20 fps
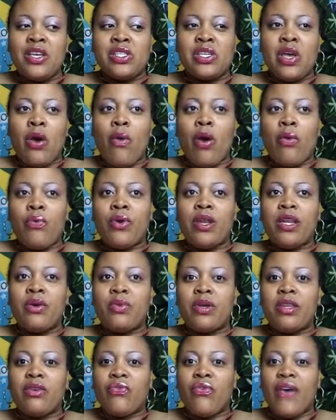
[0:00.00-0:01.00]
So I really
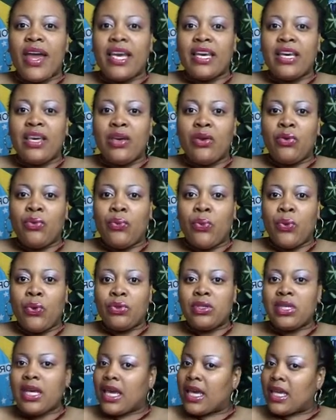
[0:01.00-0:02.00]
want to thank you
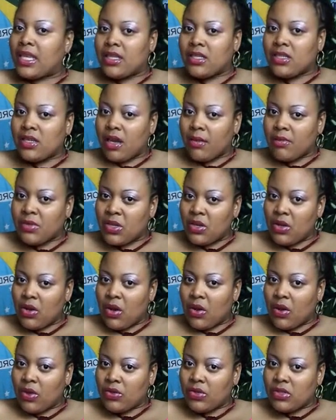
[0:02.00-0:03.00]
for taking the time to
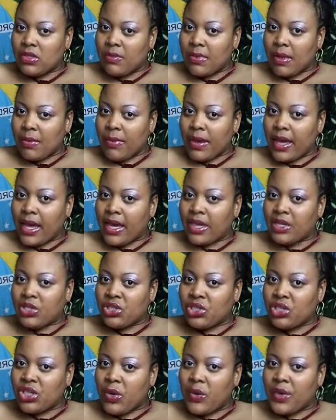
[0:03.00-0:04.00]
log on to my
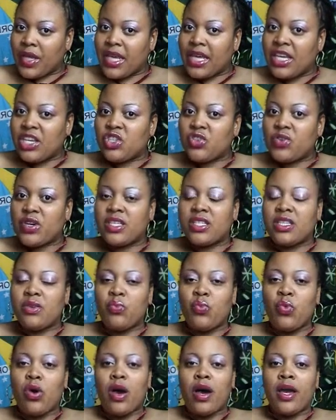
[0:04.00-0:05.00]
page and showing an interest
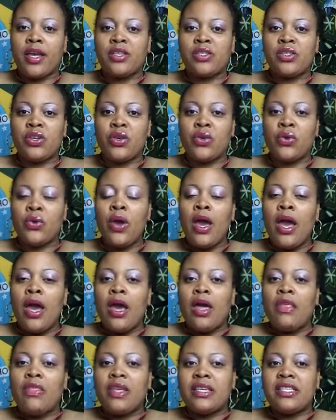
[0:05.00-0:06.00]
in what I do.
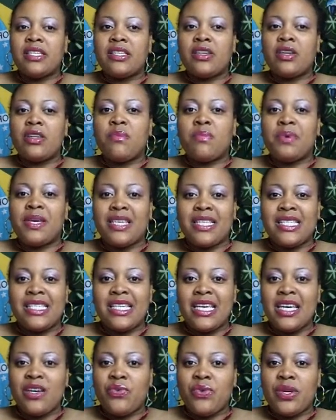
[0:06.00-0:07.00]
This is going to be a
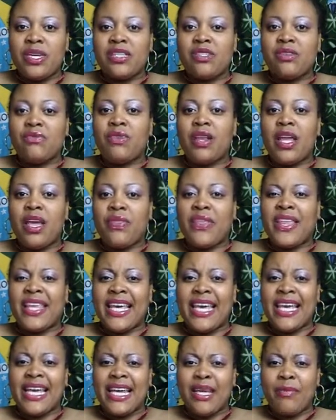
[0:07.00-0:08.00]
series of Let the
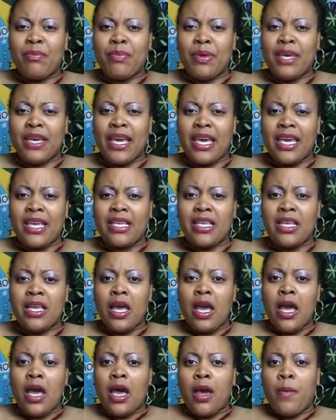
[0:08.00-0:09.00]
Healing
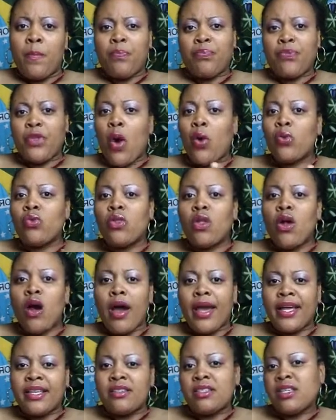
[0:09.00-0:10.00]
Begin
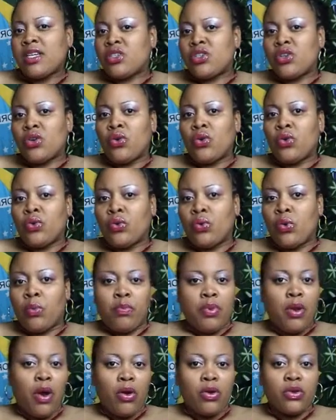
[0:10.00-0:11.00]
online digital
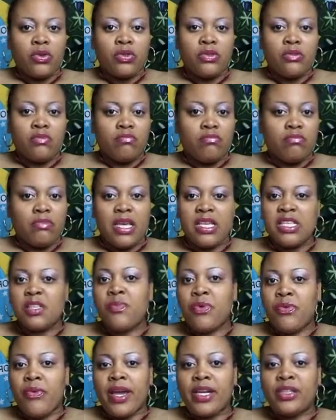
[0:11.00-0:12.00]
blogs.
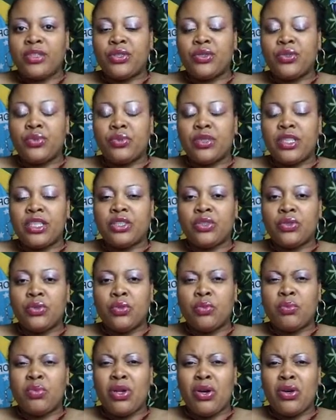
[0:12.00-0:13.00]
inspirational
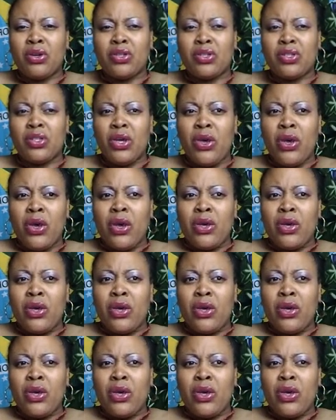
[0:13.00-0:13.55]
digital blogs.